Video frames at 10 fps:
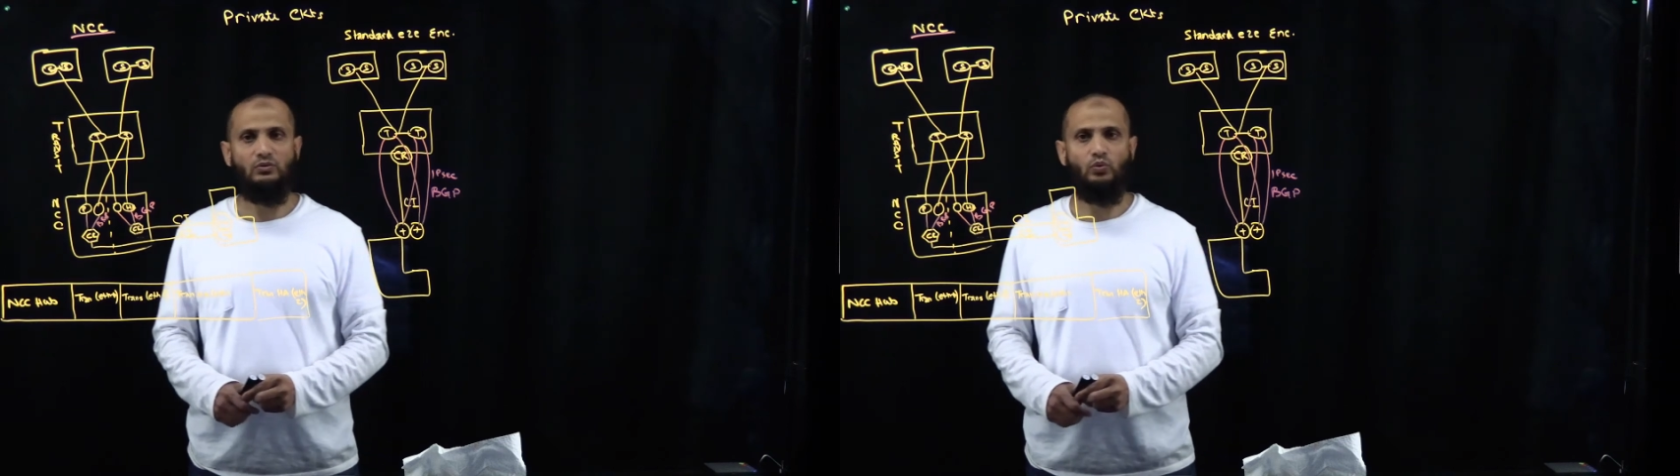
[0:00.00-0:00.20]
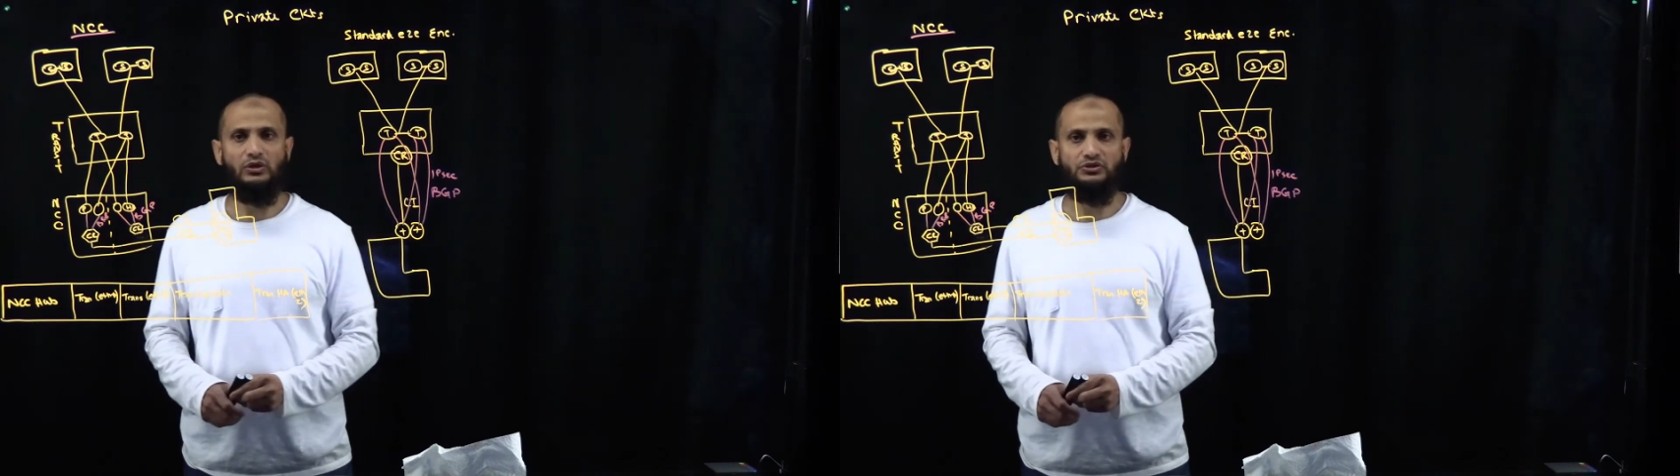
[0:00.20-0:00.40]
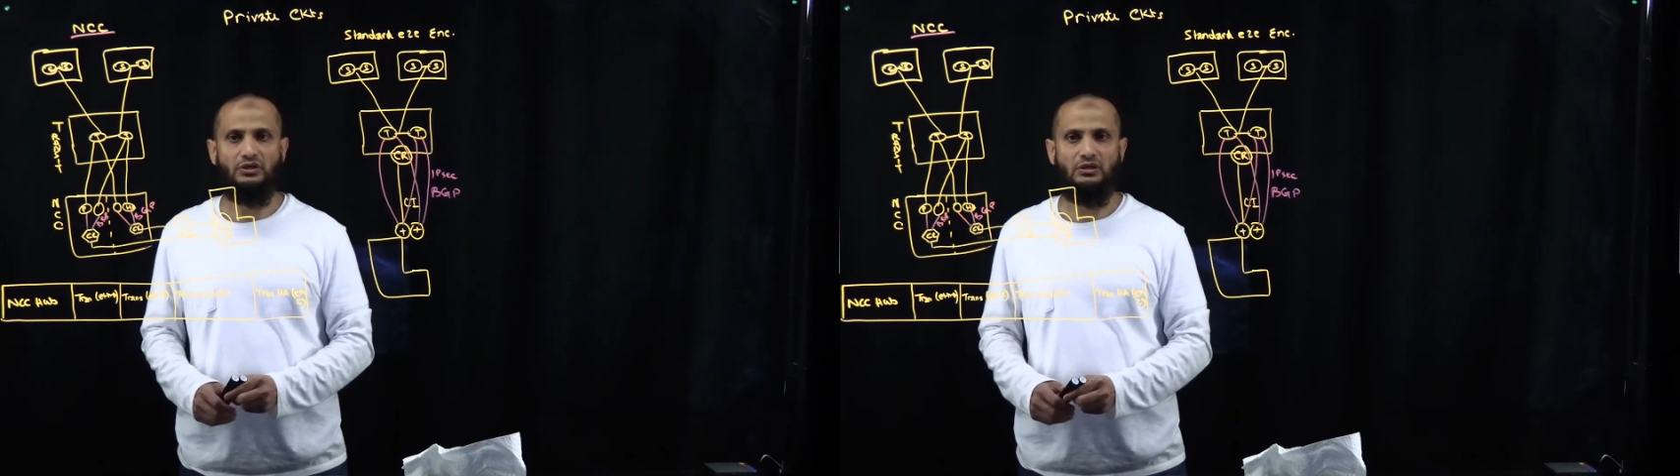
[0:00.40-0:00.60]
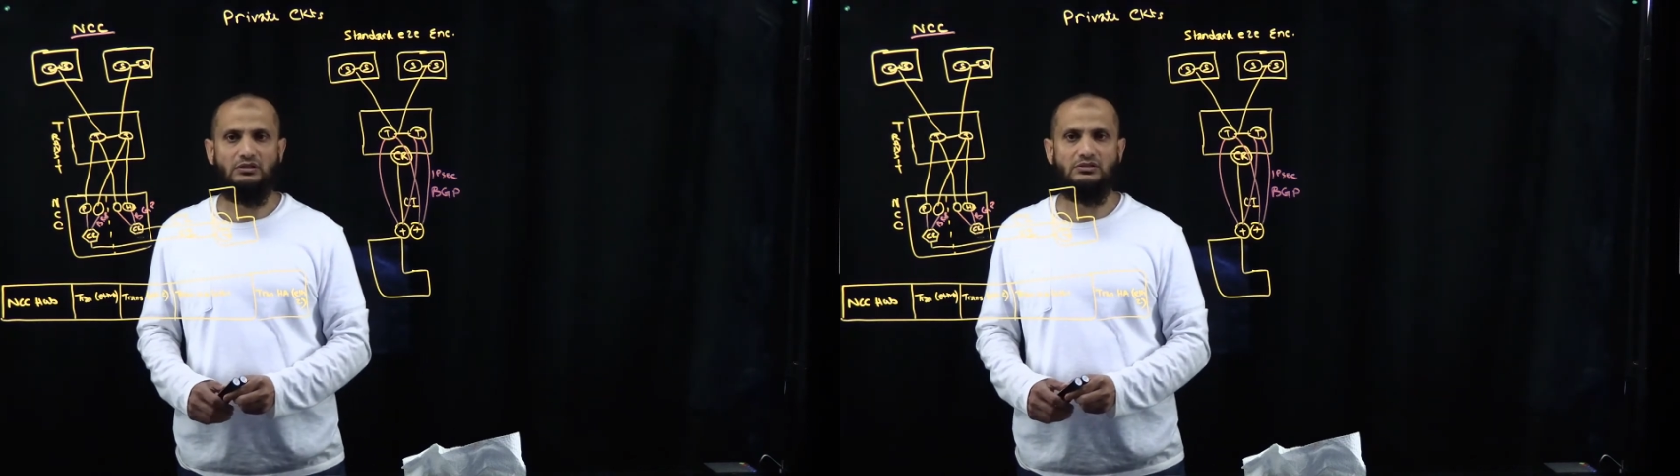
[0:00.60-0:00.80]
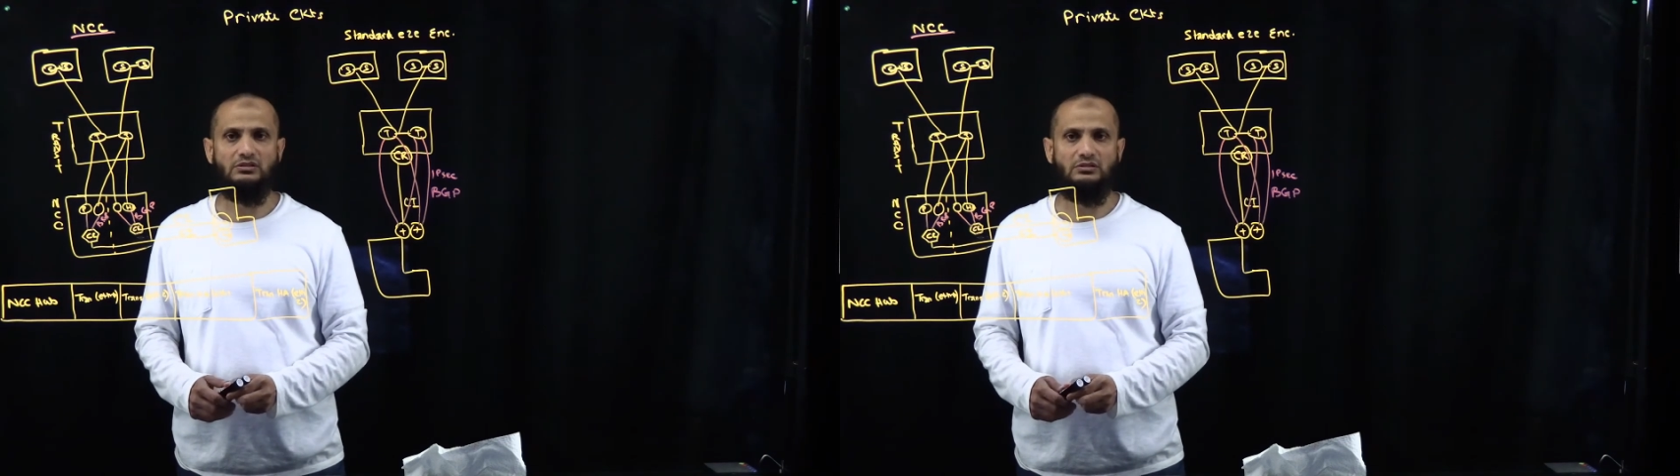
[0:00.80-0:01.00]
which
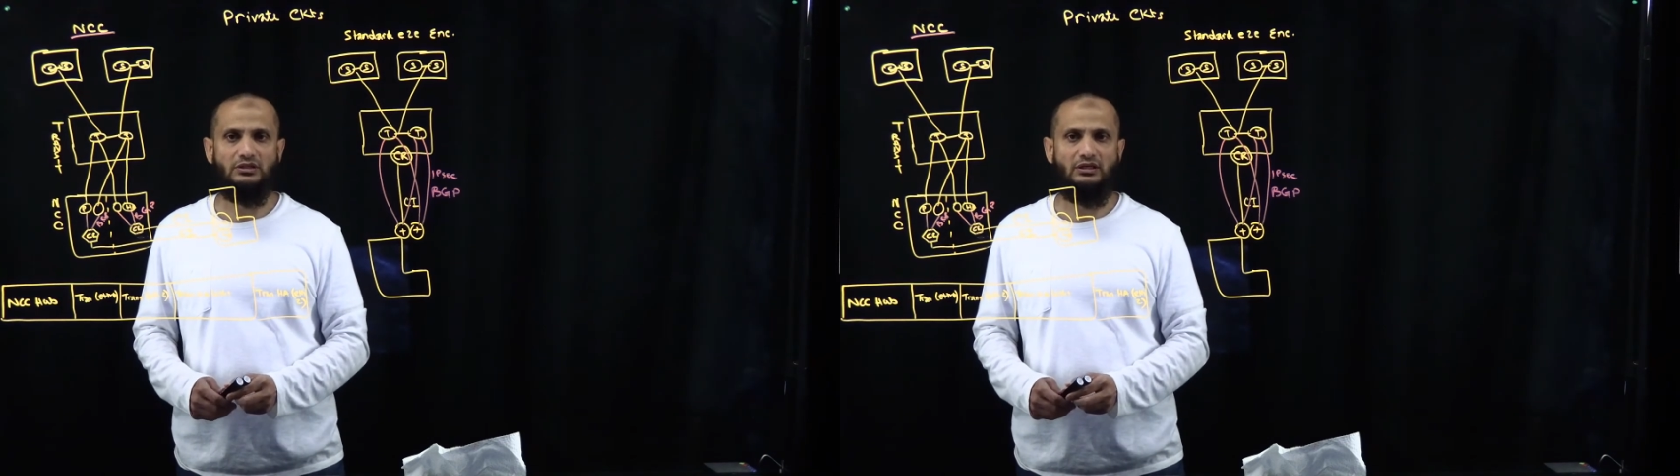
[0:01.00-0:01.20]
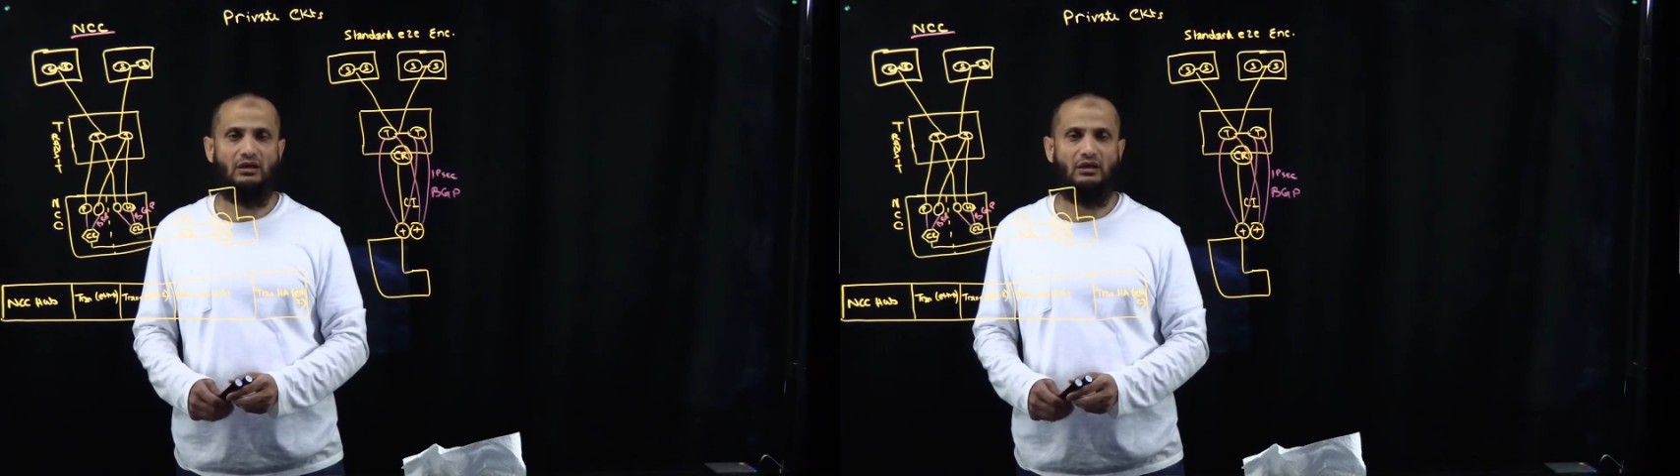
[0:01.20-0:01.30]
is the